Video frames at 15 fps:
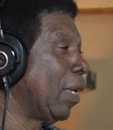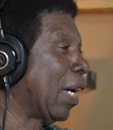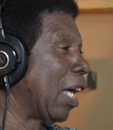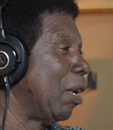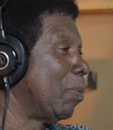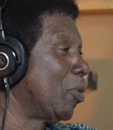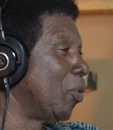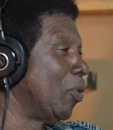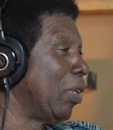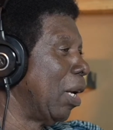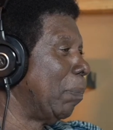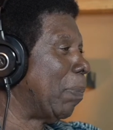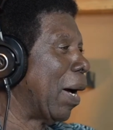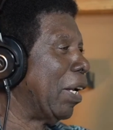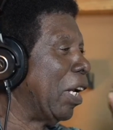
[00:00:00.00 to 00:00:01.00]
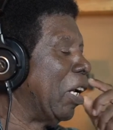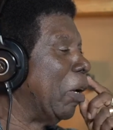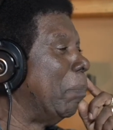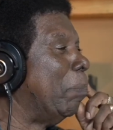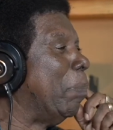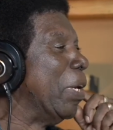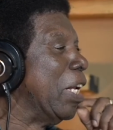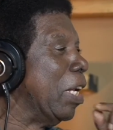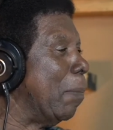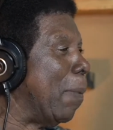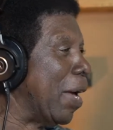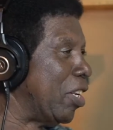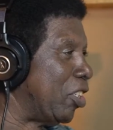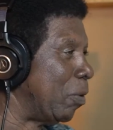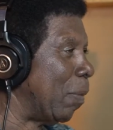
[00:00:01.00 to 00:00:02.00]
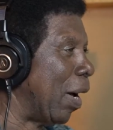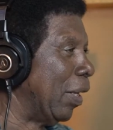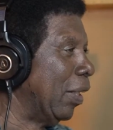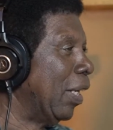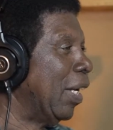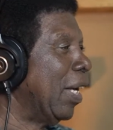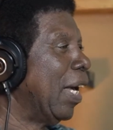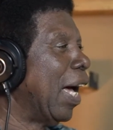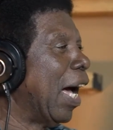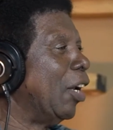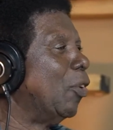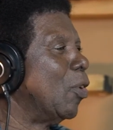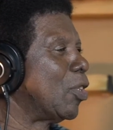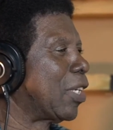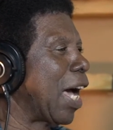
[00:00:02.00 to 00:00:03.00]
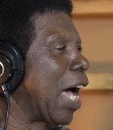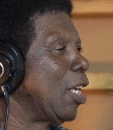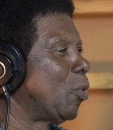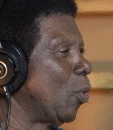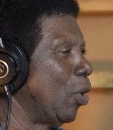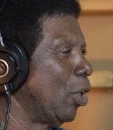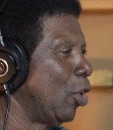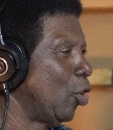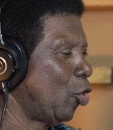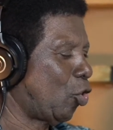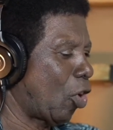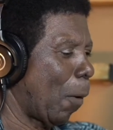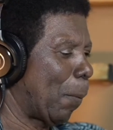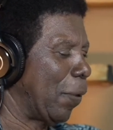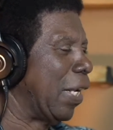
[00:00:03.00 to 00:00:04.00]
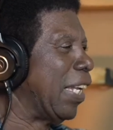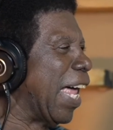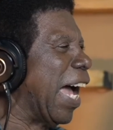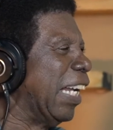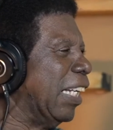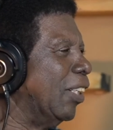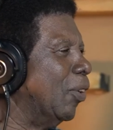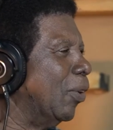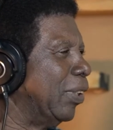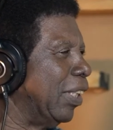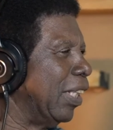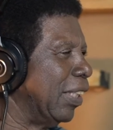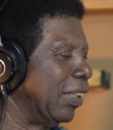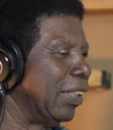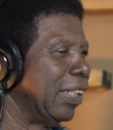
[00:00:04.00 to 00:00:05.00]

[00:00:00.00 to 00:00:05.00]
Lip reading: the Calypsonian partner, the Benjamin. And those guys were top of the line in those days.